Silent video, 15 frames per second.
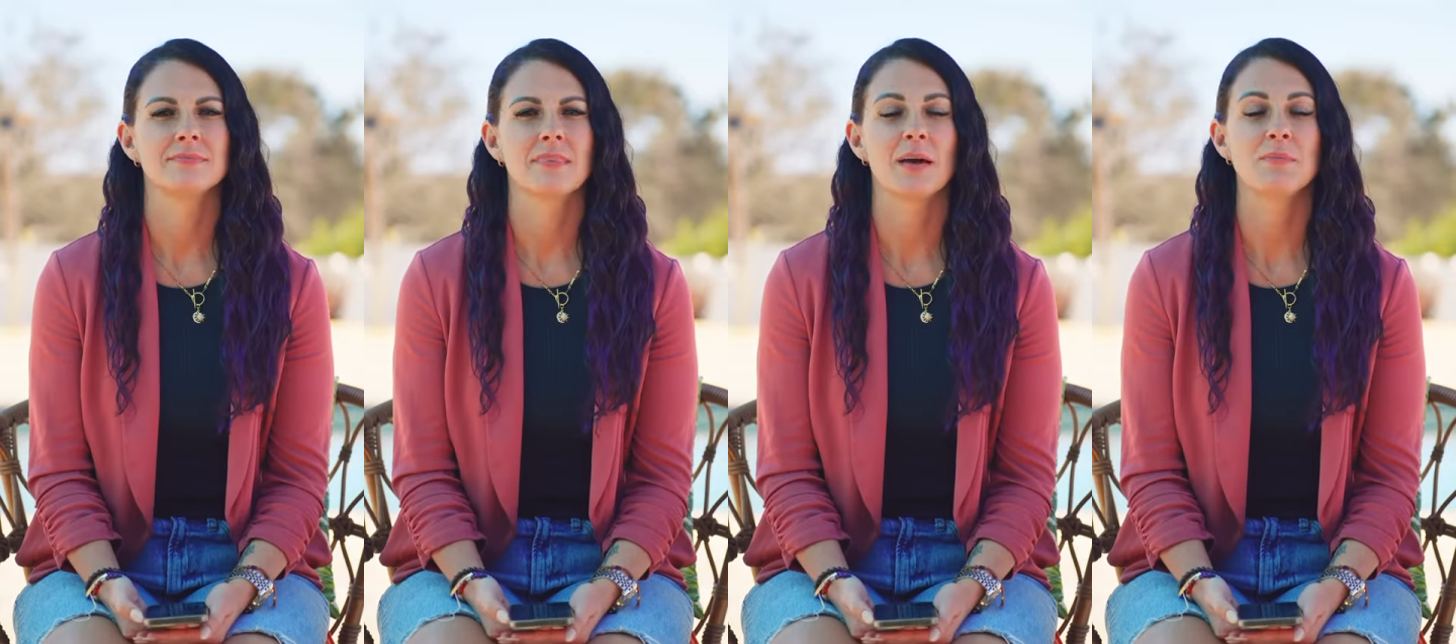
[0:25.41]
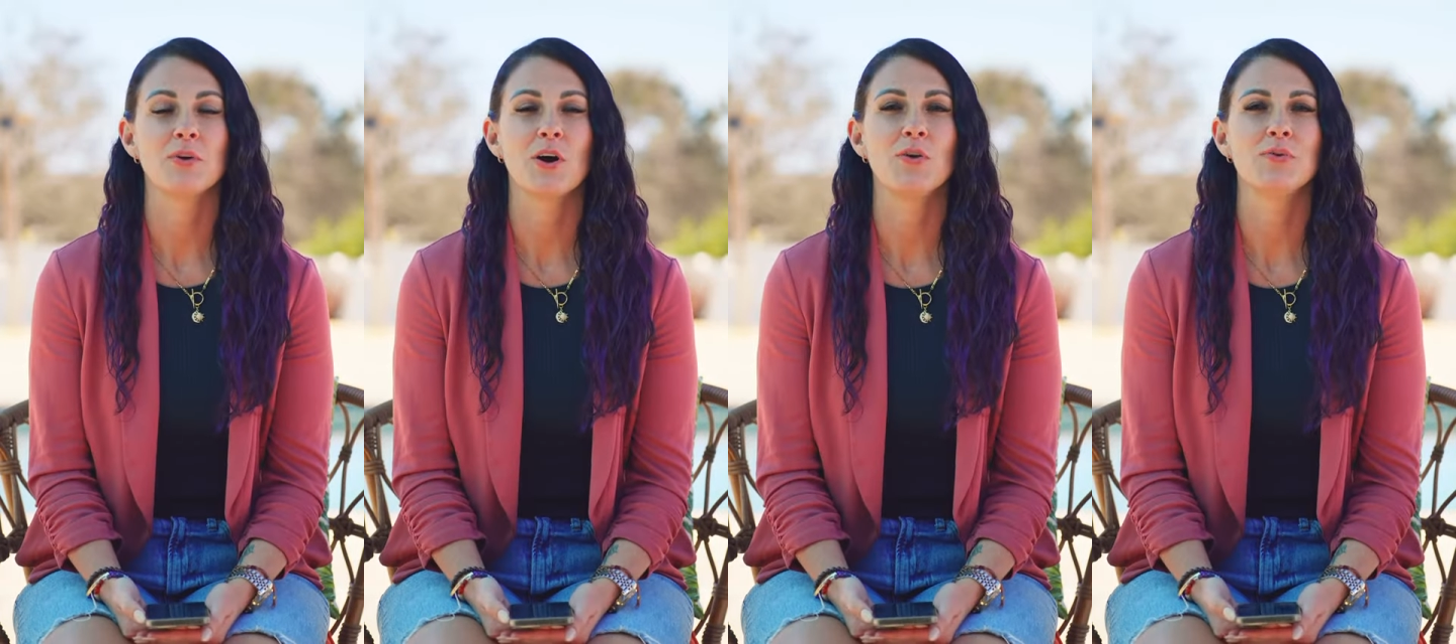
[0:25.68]

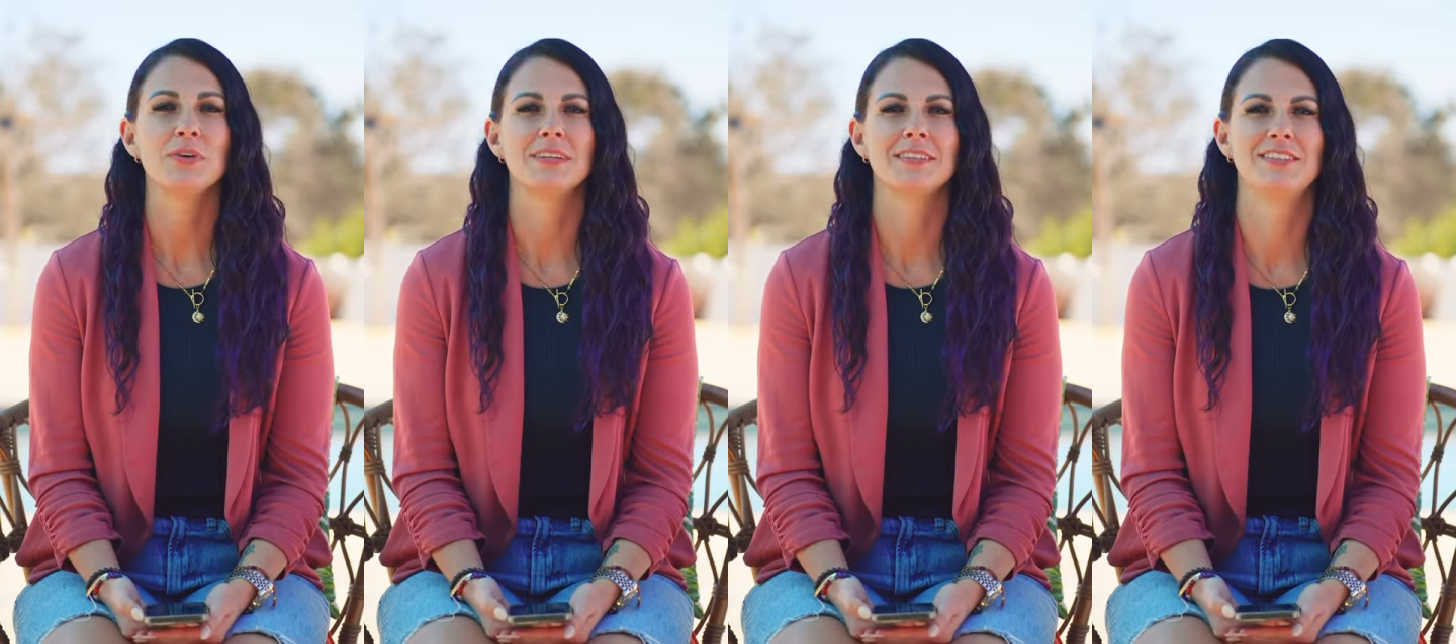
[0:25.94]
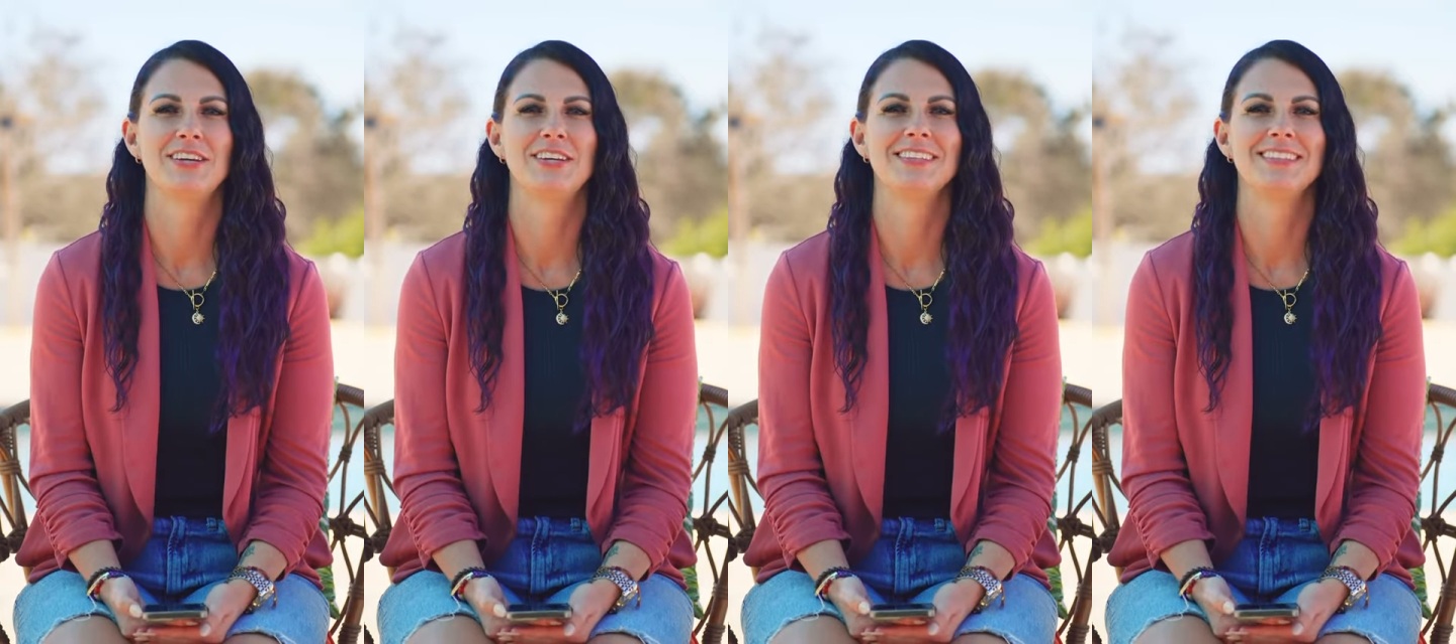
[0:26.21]
I'm going
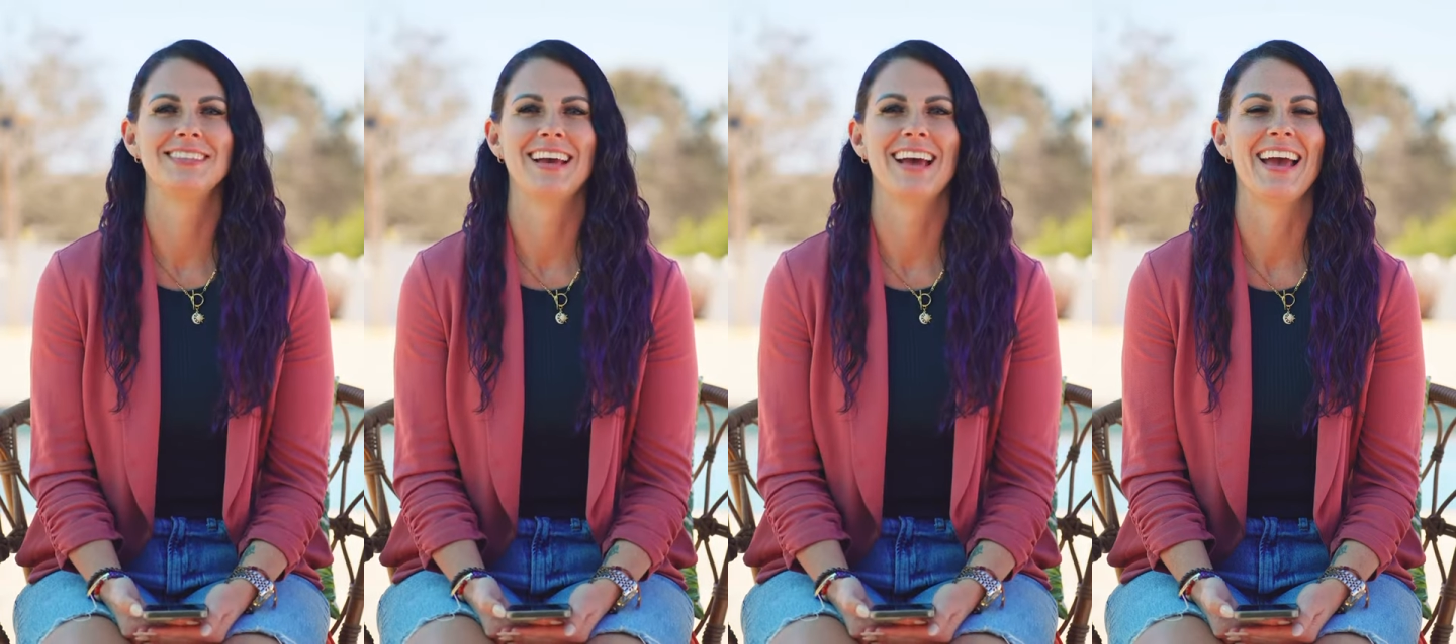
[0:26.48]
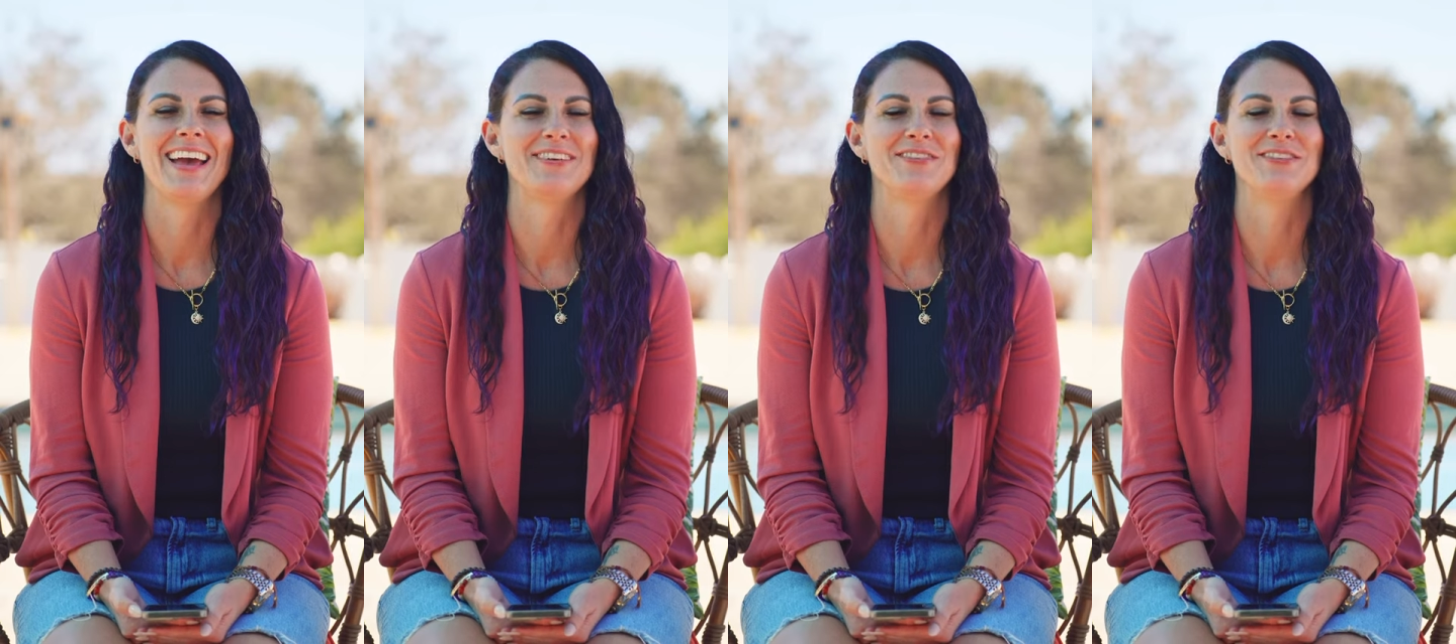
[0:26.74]
to
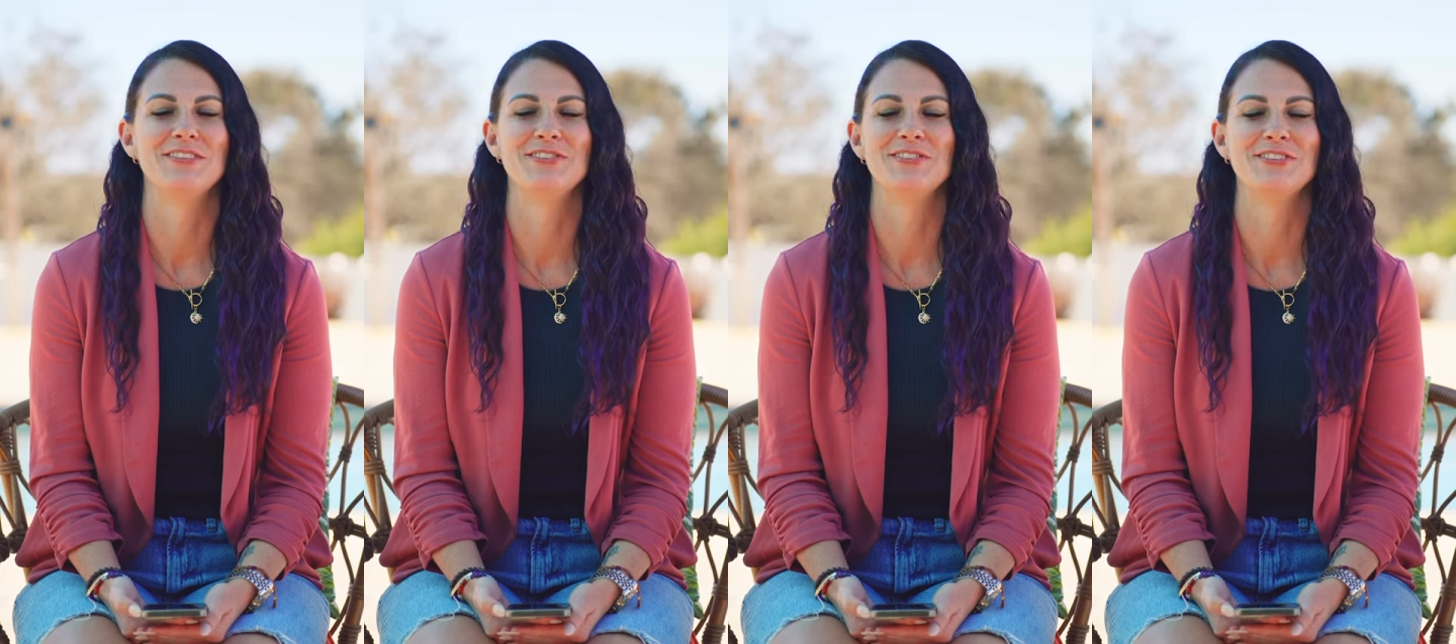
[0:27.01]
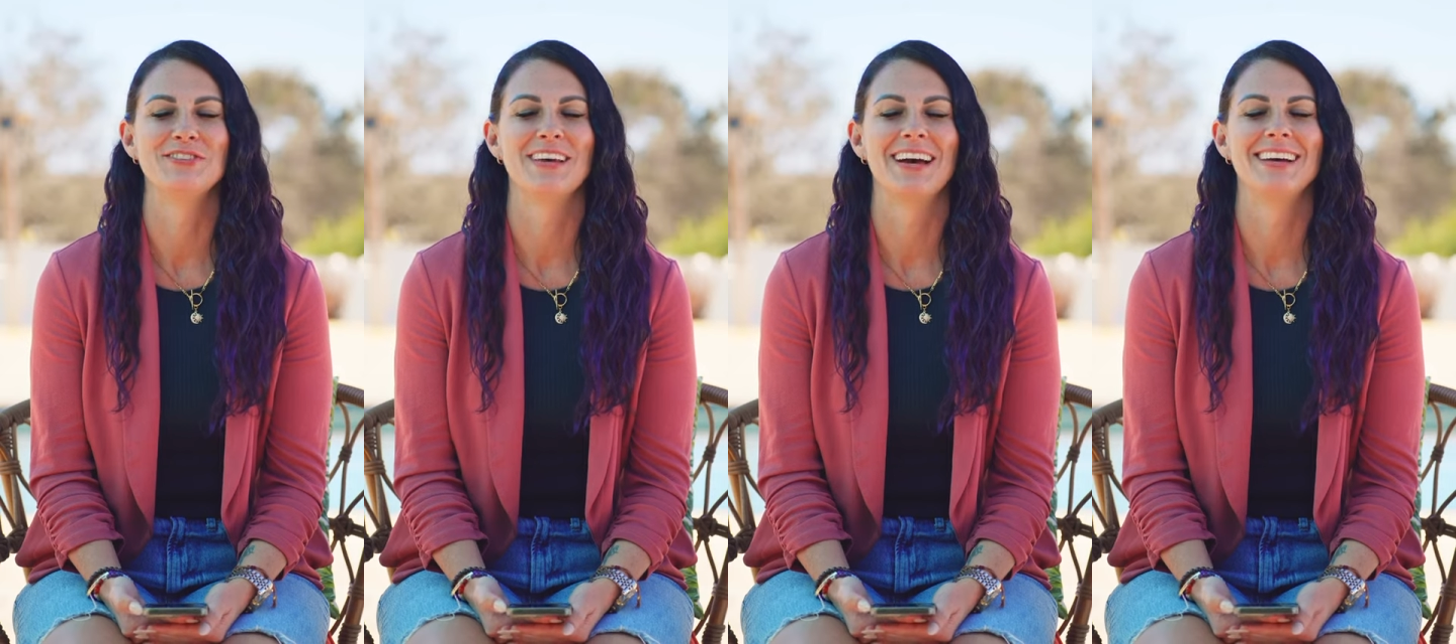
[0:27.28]
say when you
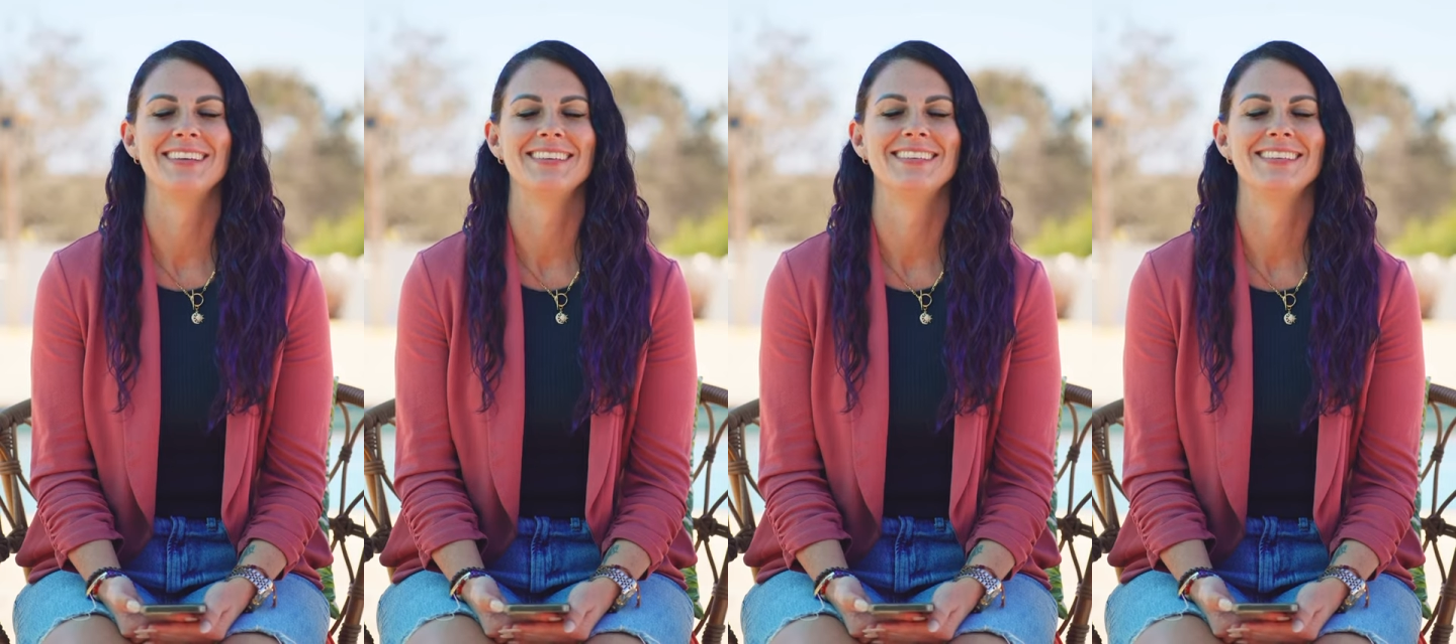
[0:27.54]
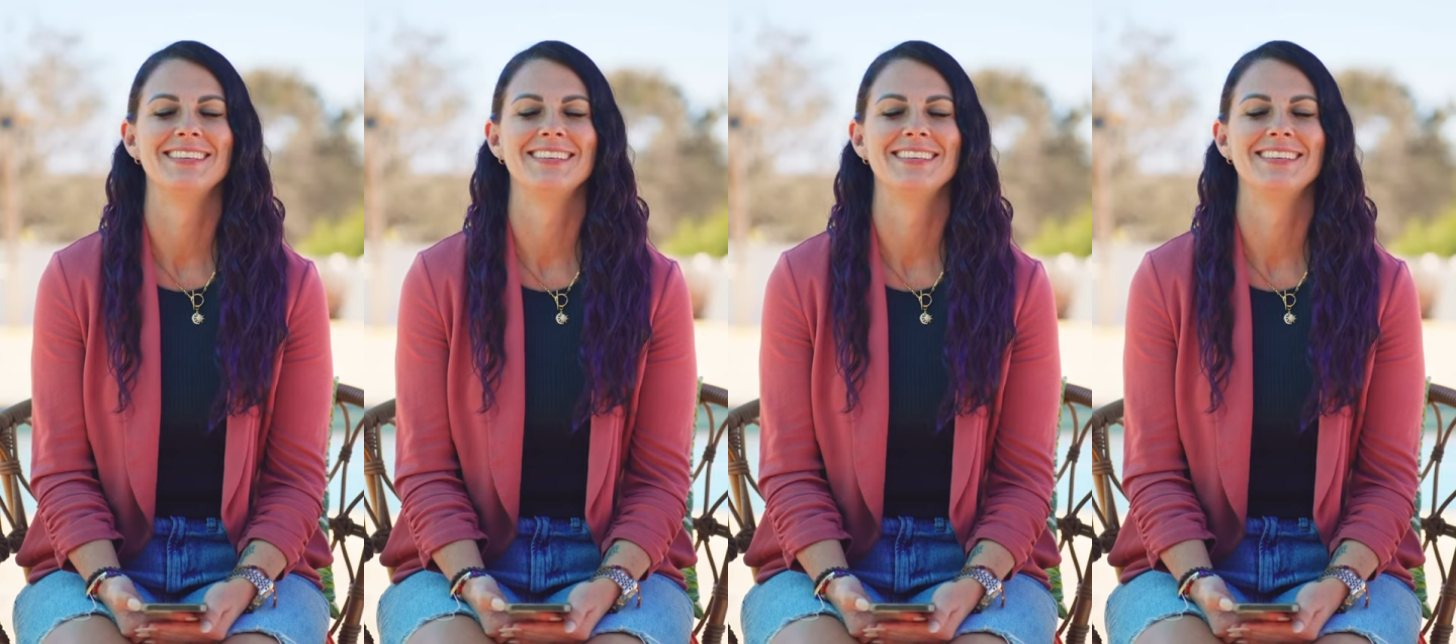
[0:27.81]
do that.